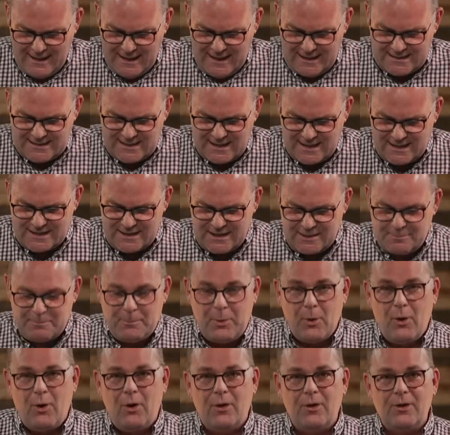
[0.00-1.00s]
It says that
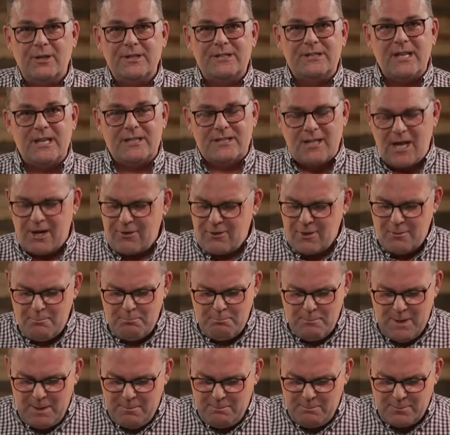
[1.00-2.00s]
Paul says, I
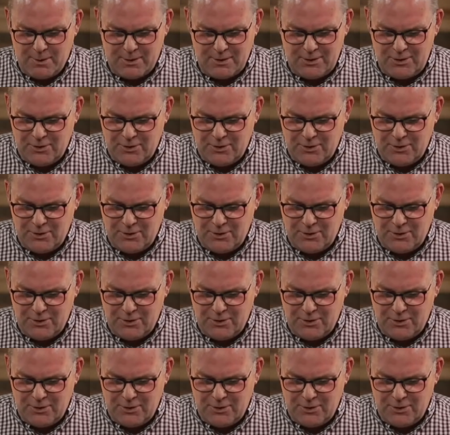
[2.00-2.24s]
remember